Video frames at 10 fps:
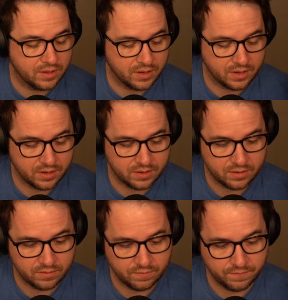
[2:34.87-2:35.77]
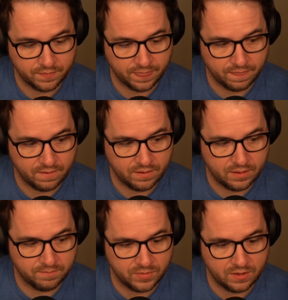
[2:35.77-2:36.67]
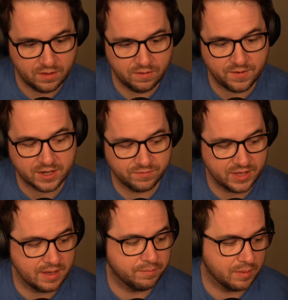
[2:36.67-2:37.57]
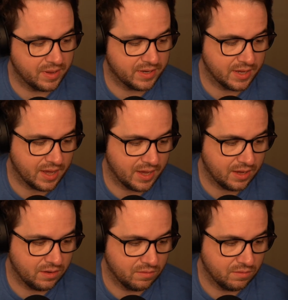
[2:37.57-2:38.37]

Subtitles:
uh, effectively implementing a